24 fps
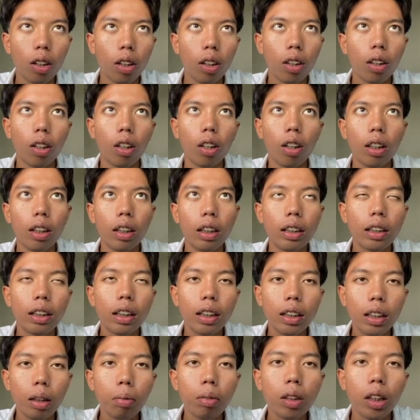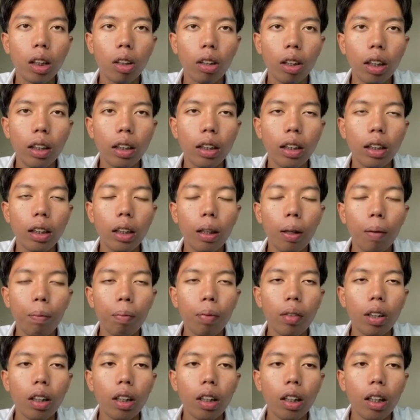or the system security,
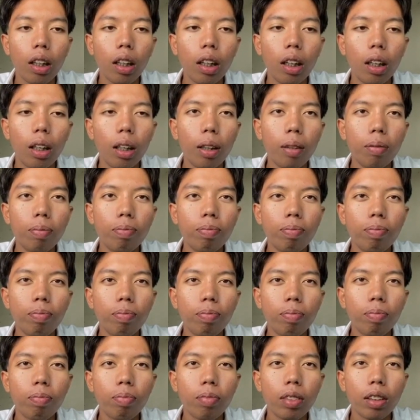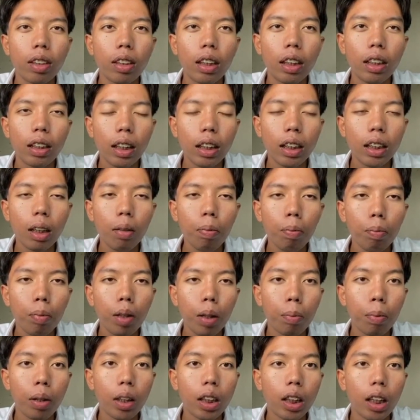the system
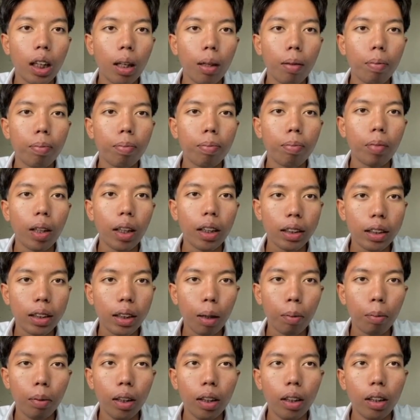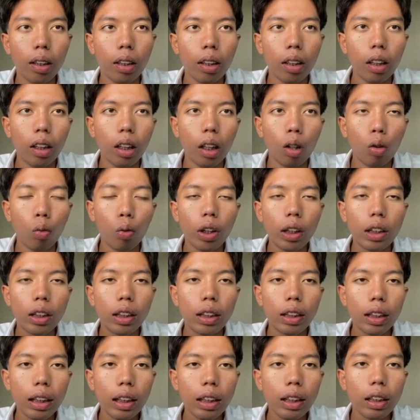may become unstable, which
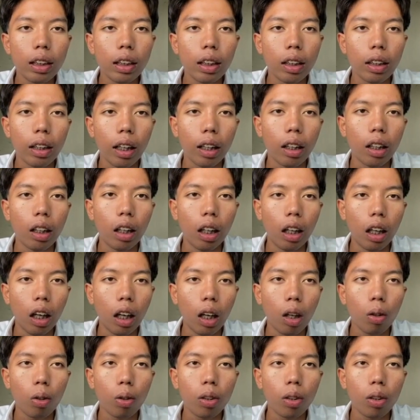this can allow